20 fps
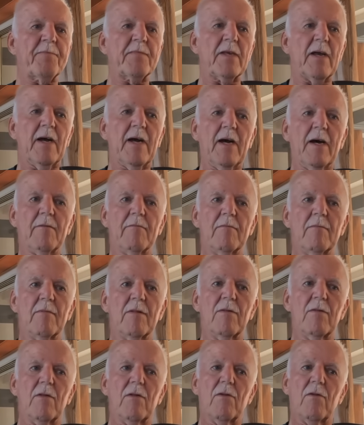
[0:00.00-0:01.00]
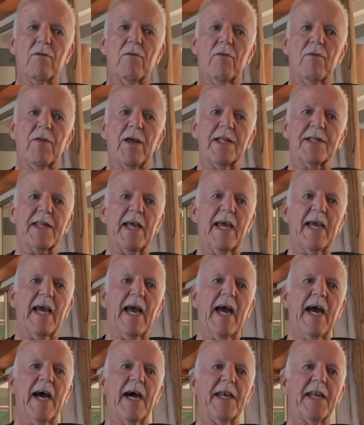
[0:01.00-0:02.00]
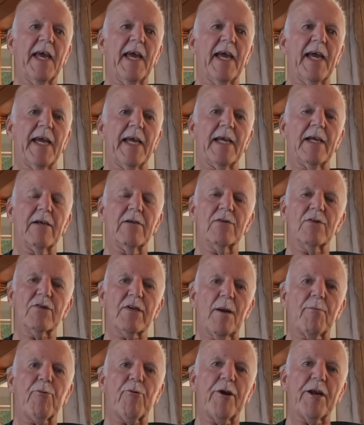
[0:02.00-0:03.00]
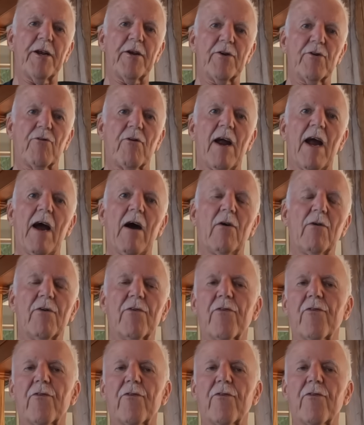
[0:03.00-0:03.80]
that they had a separated ground